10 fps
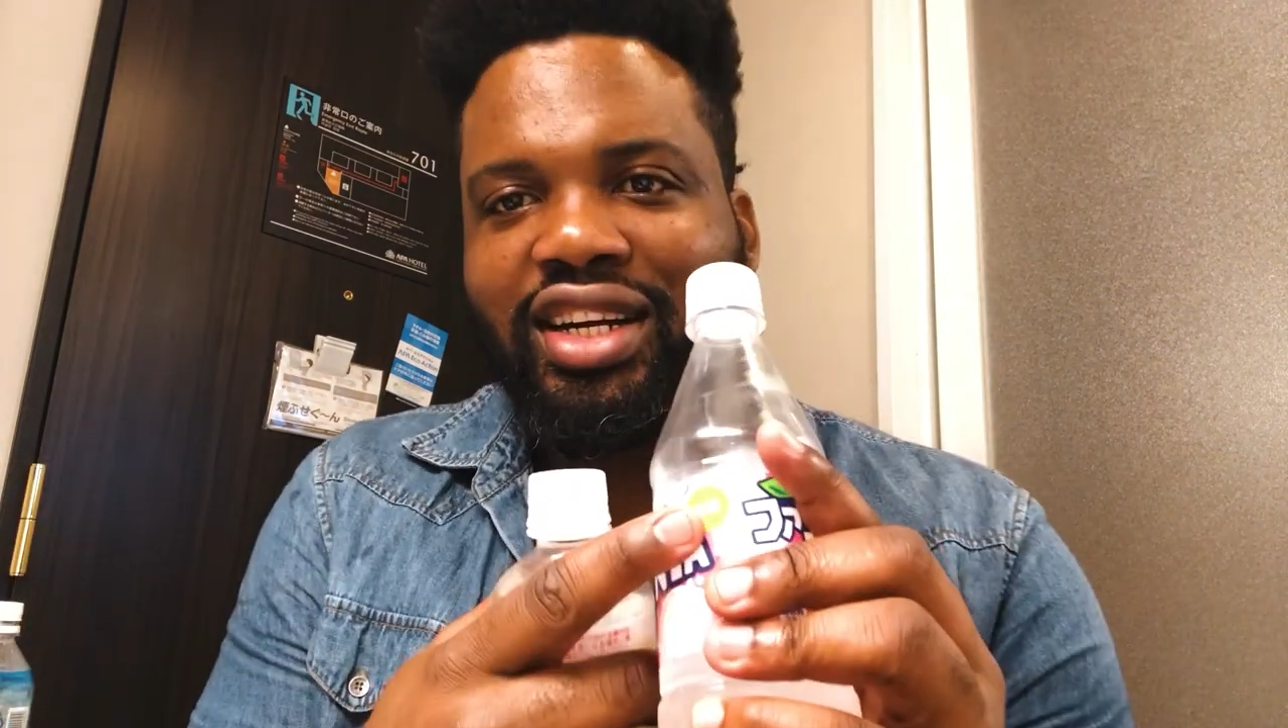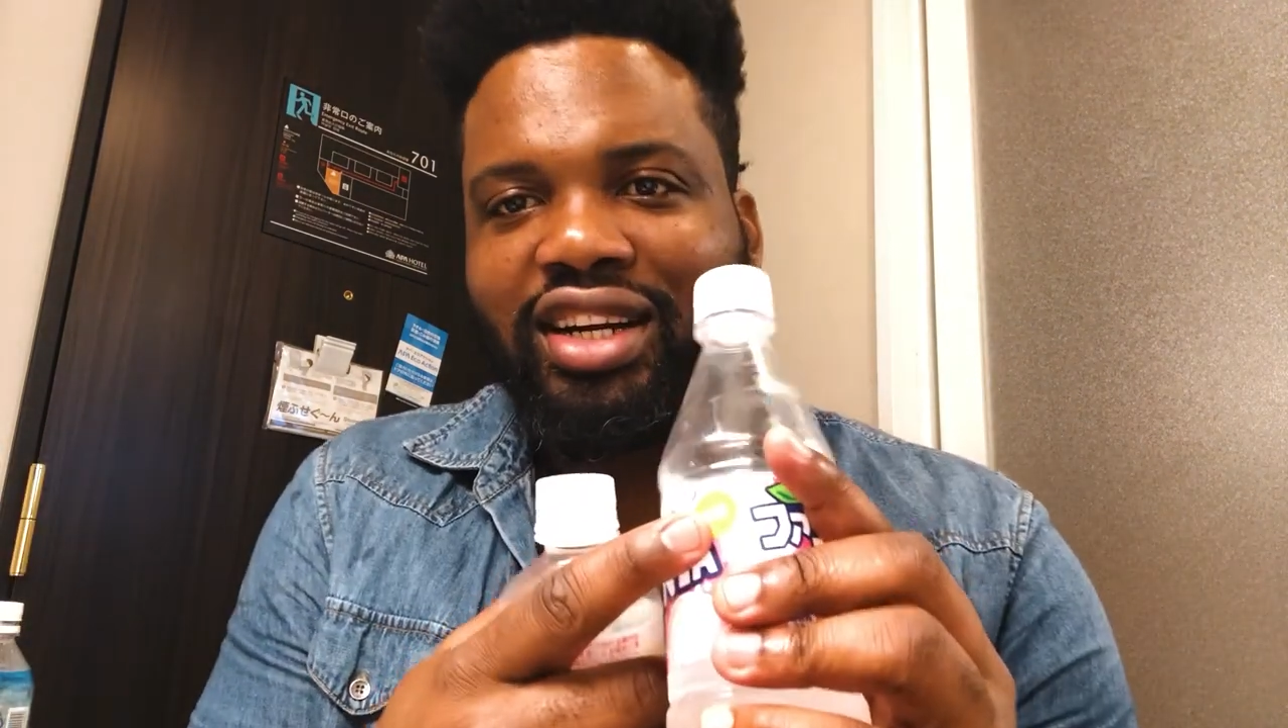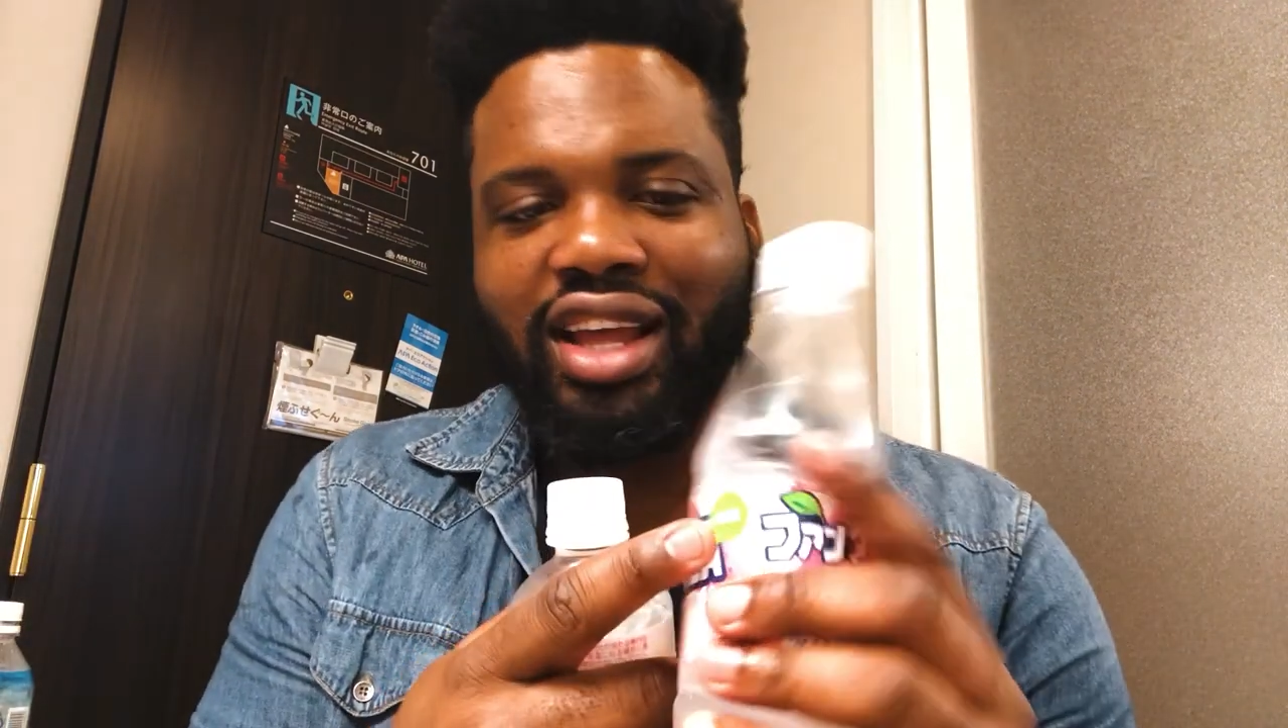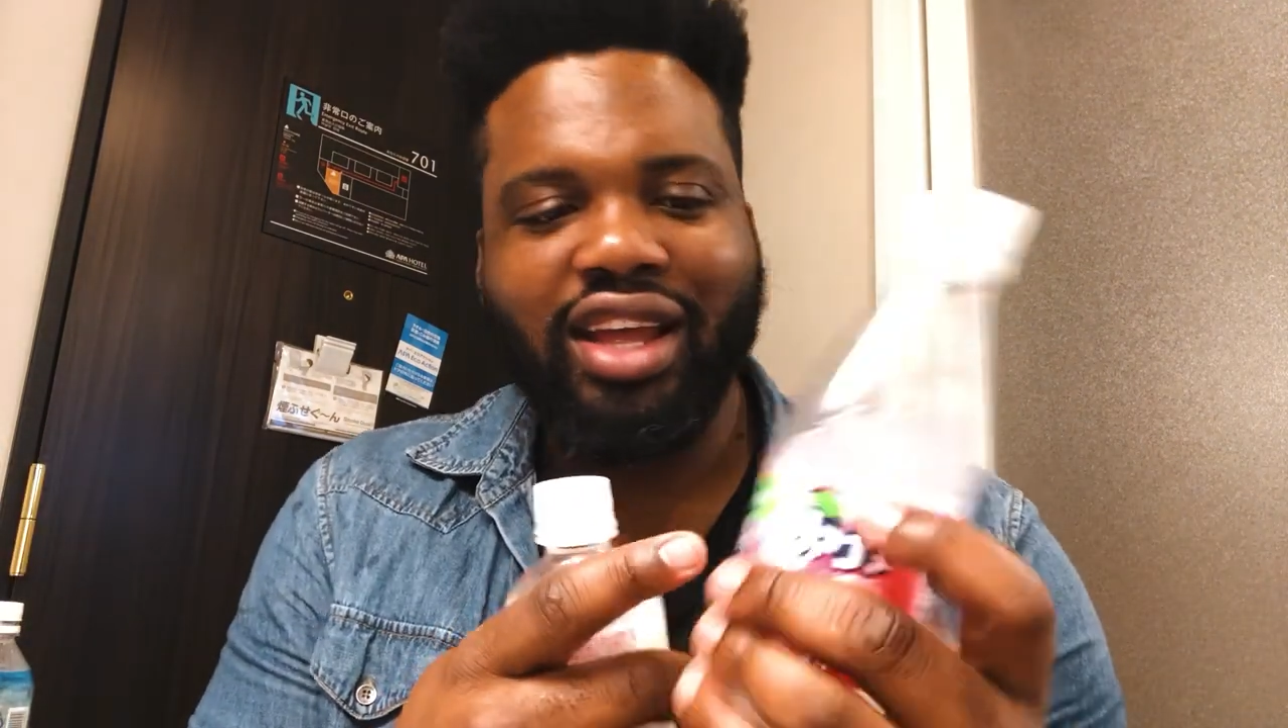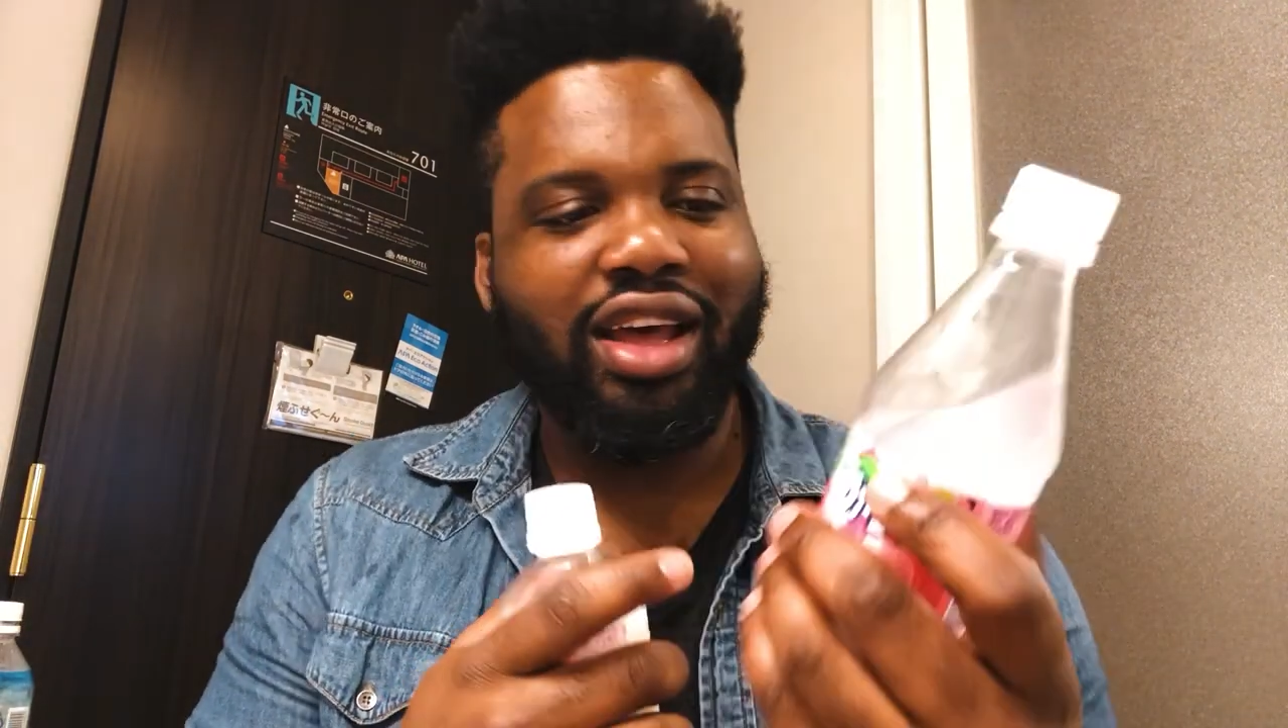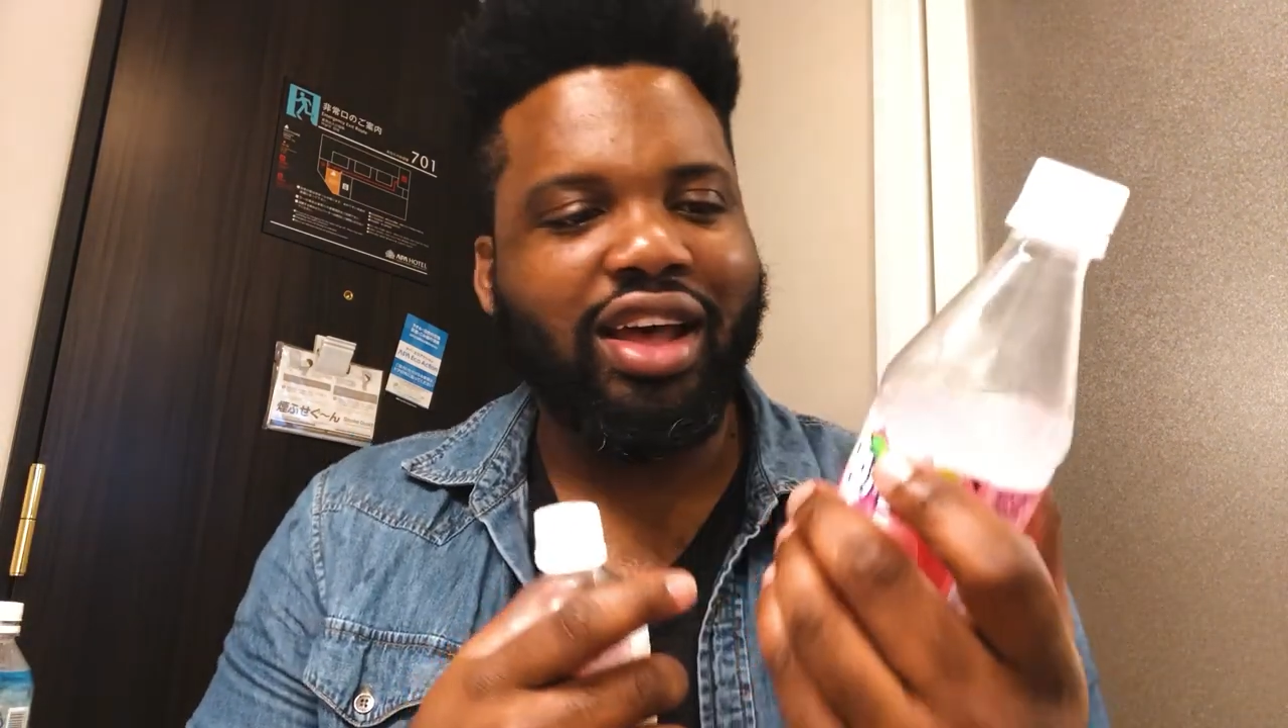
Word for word: here.